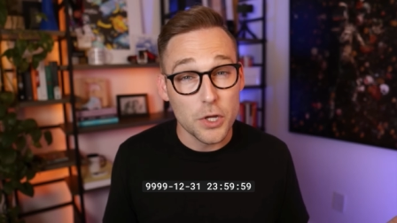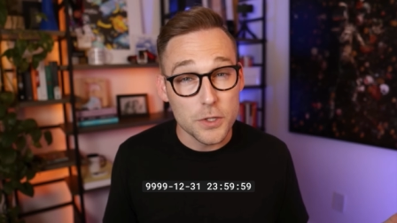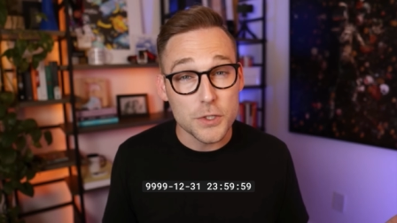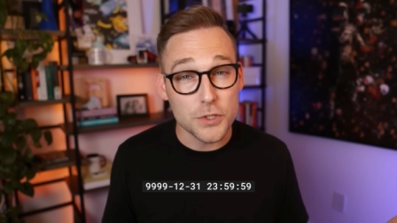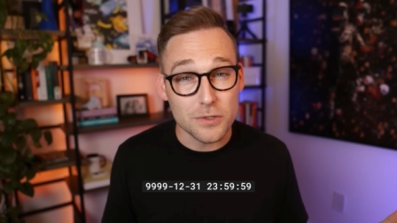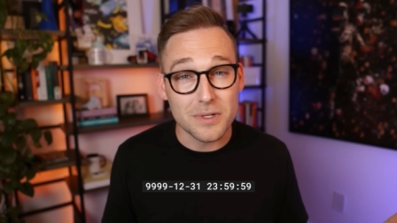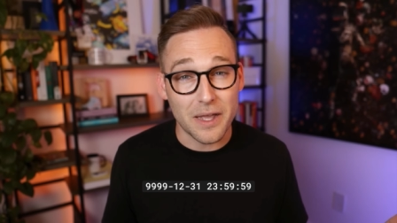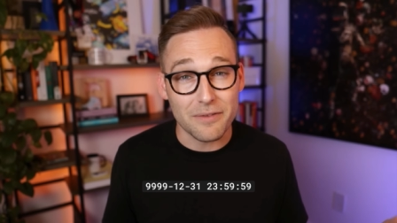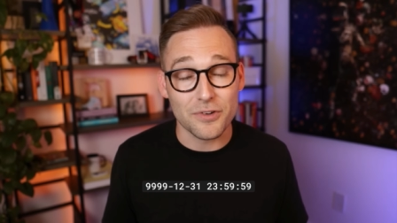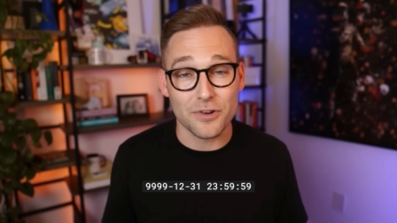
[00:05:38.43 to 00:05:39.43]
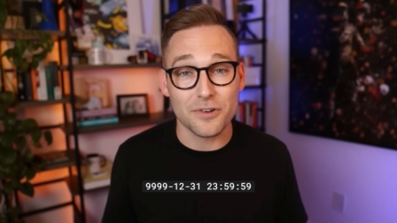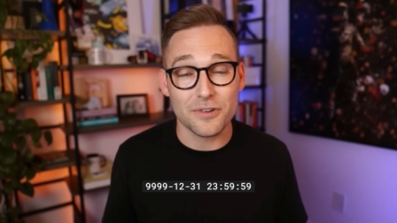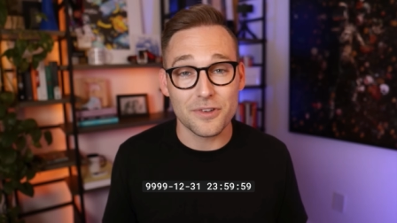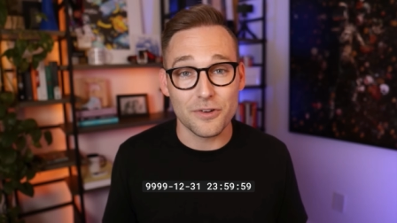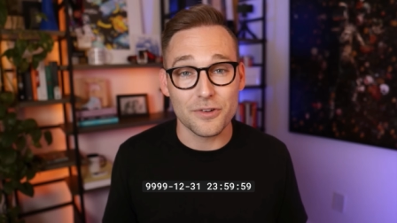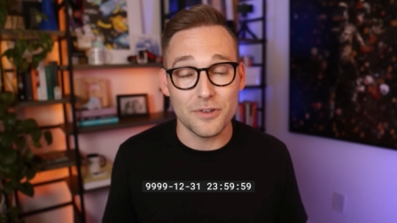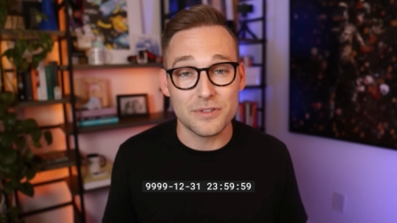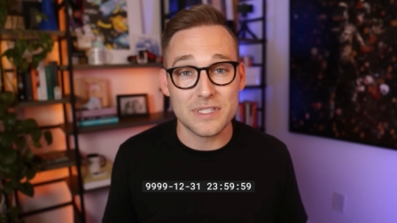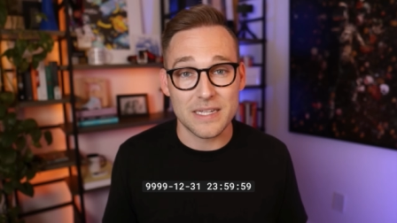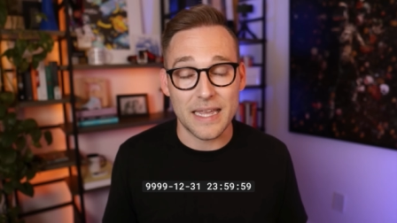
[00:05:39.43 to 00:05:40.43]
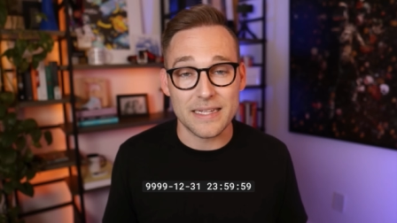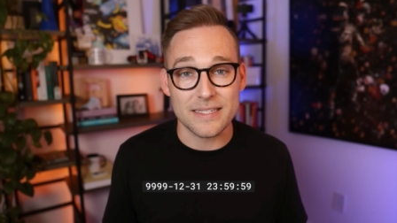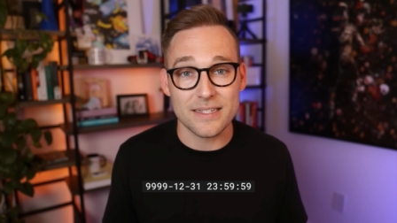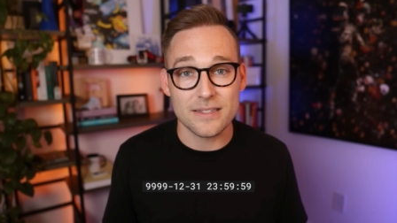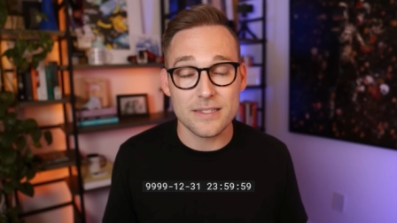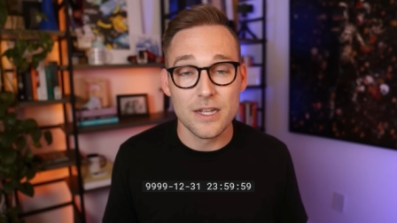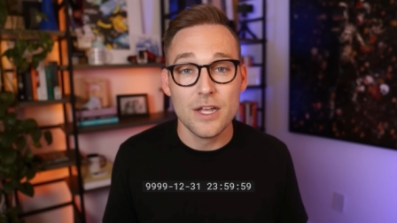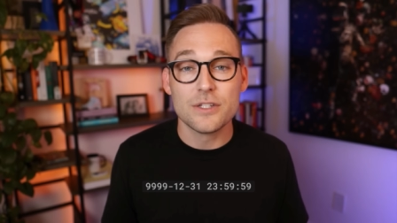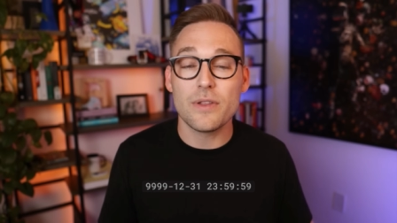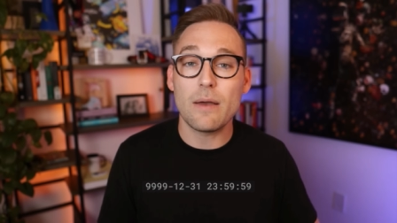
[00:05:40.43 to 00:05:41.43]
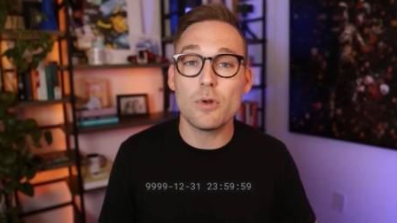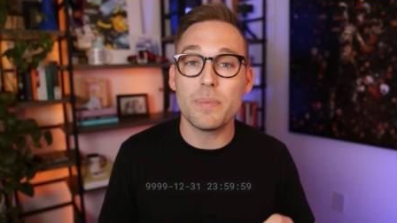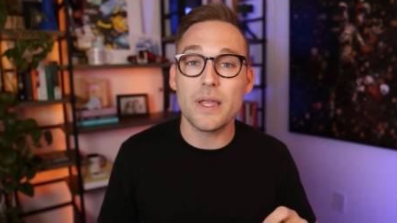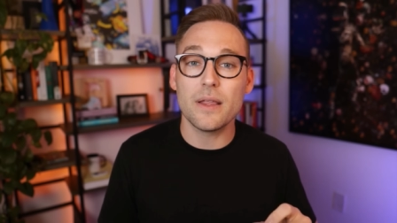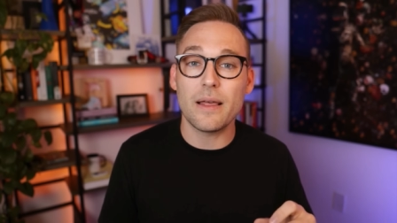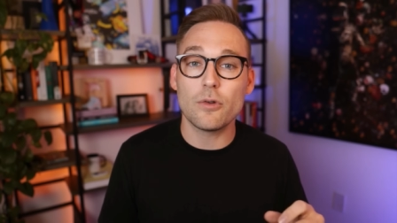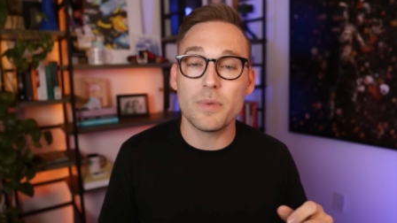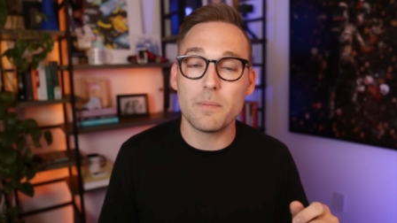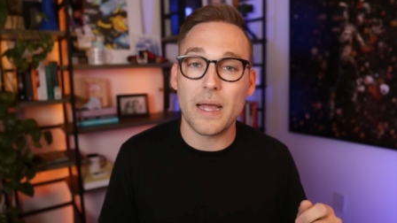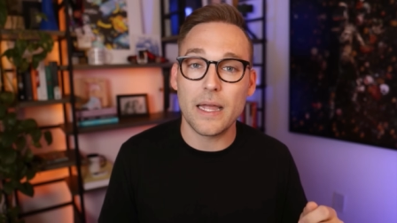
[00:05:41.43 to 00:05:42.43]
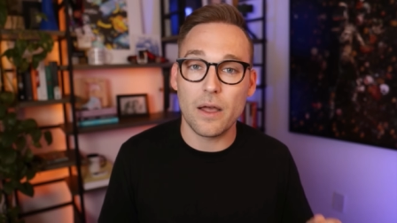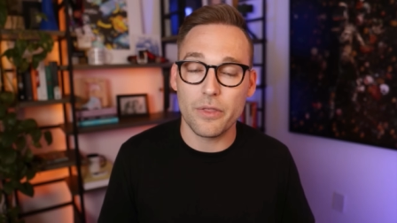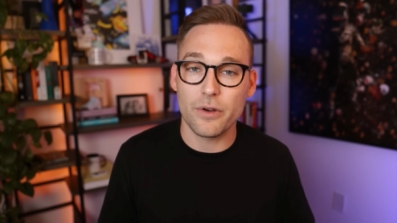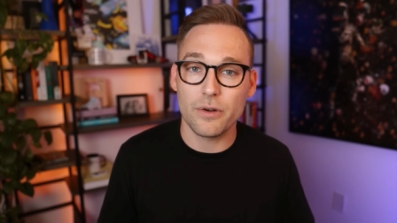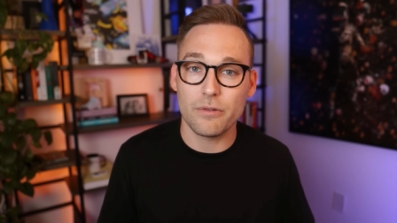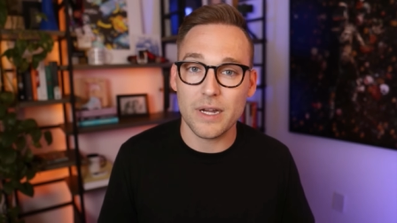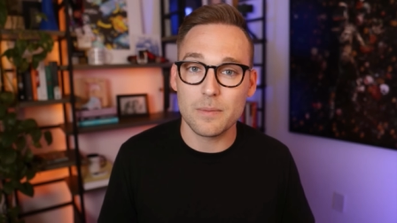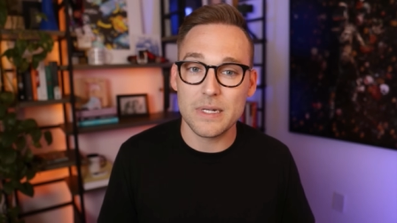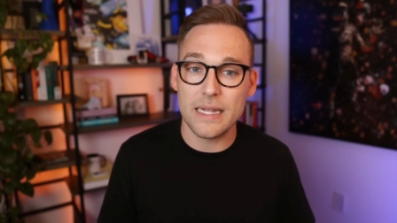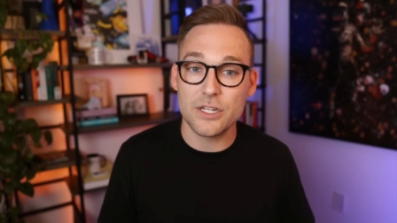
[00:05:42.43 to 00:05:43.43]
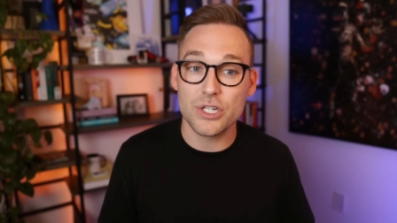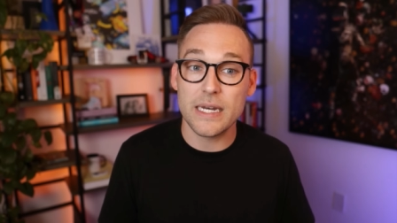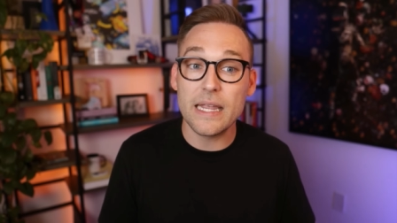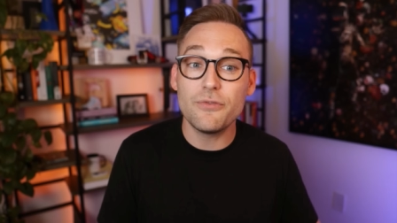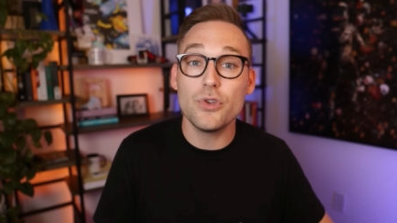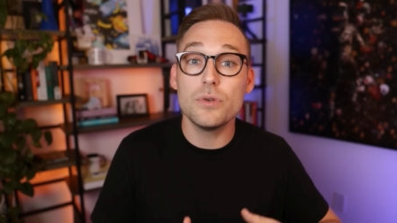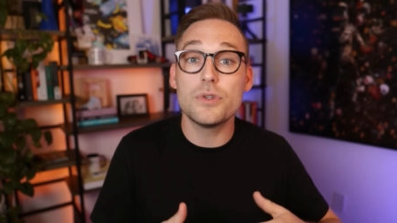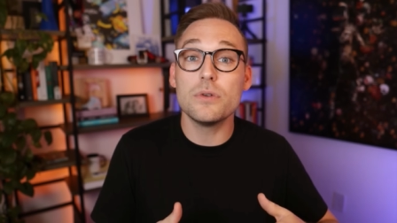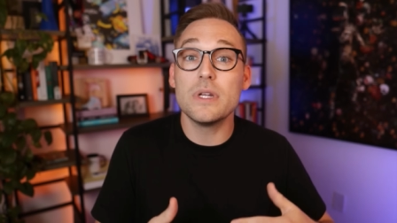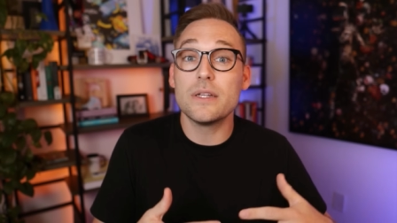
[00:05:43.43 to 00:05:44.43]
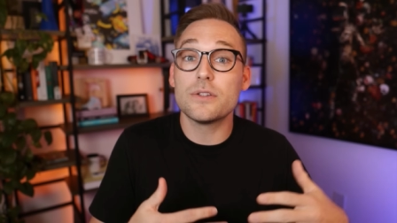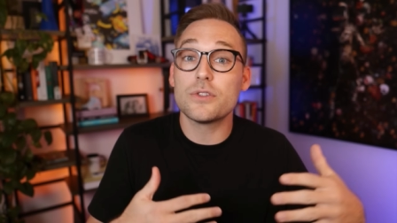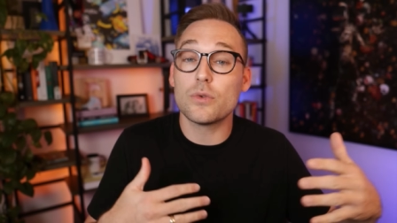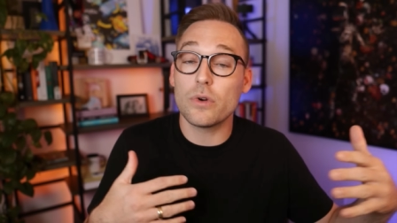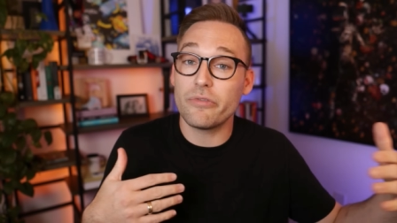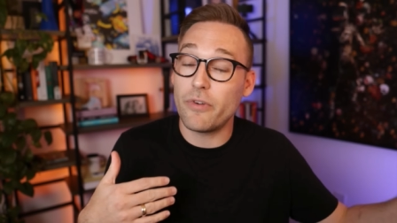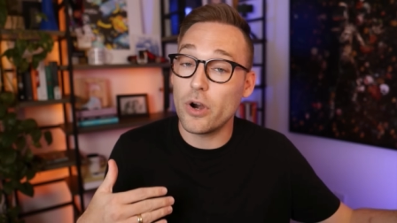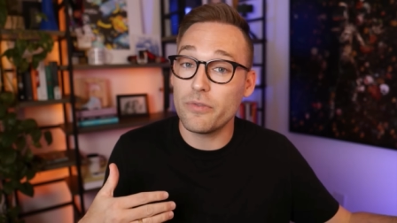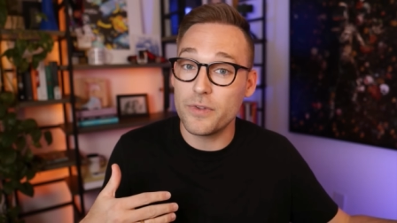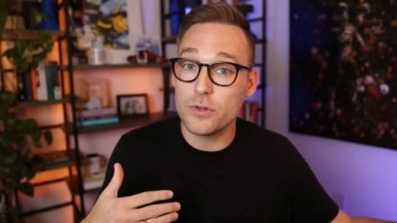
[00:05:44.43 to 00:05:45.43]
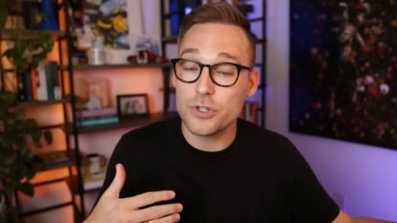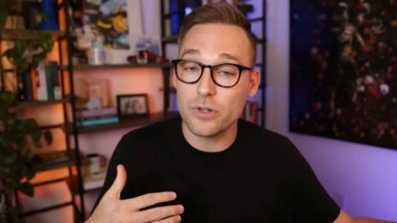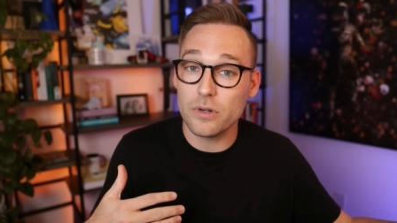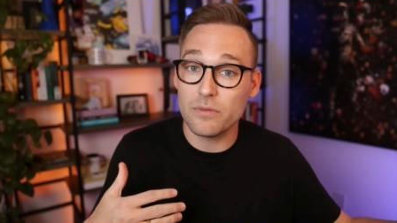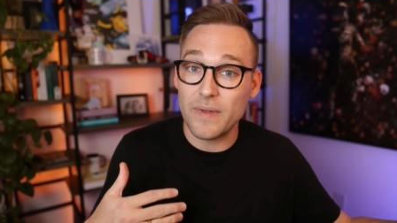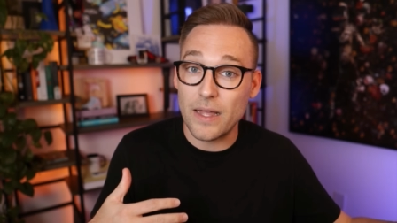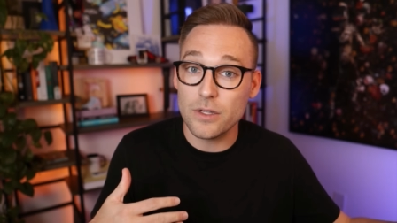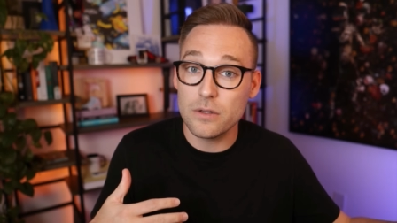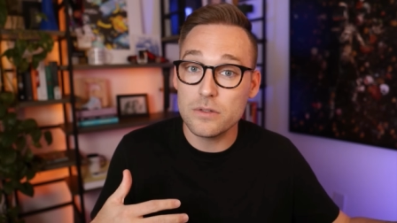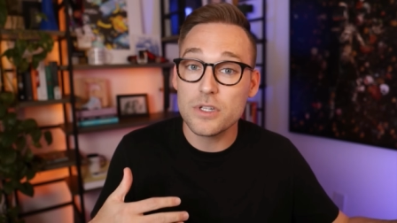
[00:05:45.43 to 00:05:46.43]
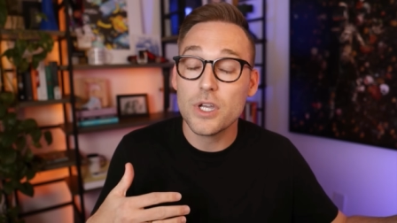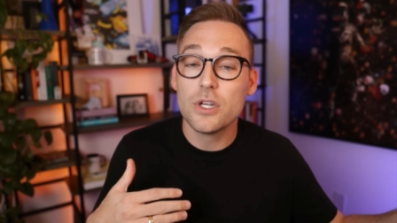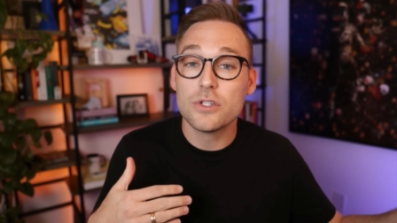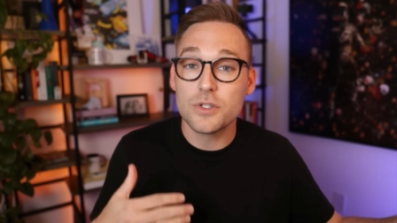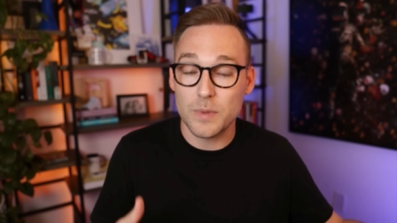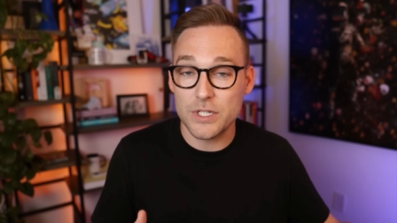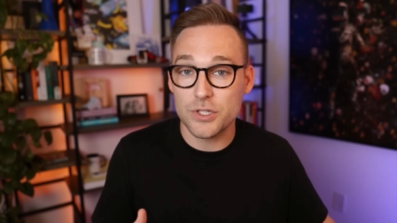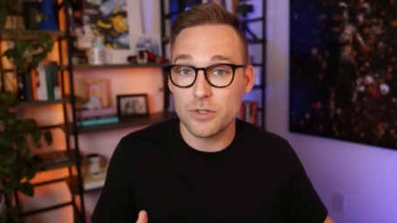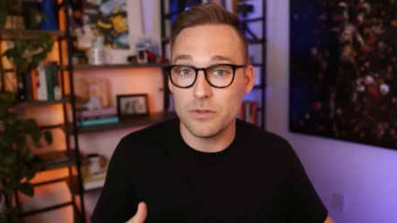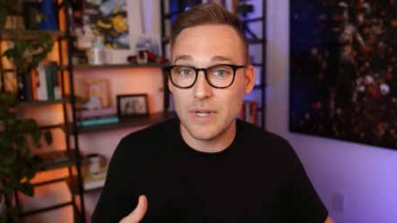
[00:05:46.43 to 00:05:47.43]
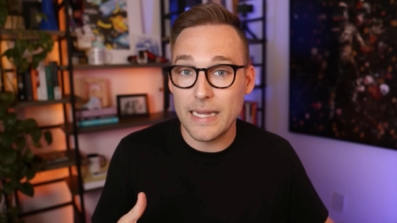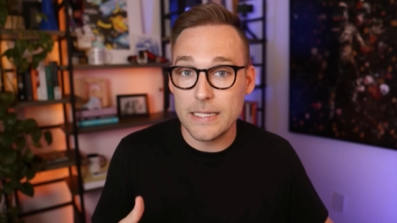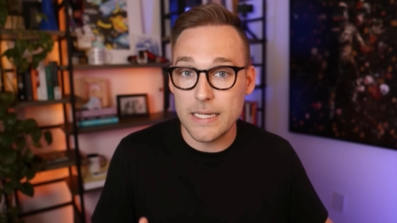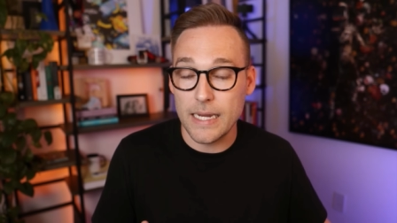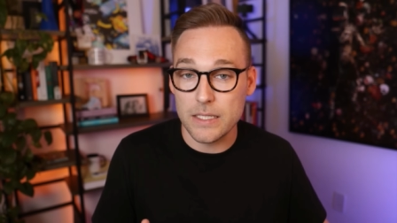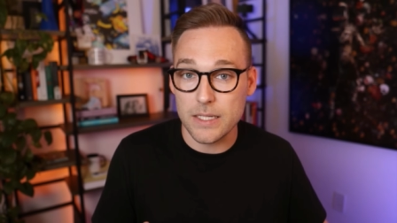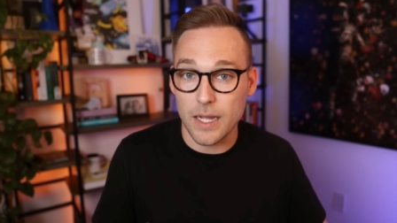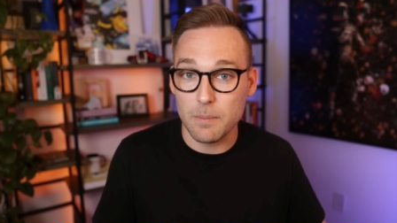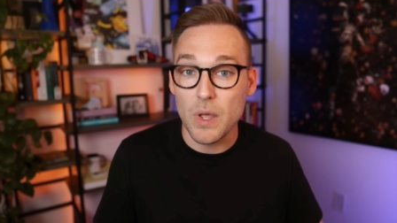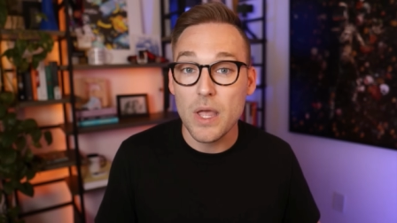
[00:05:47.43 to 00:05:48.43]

should cover your use cases. So that would be that would be my other recommendation. If you do need to store far future values, switch to a date time.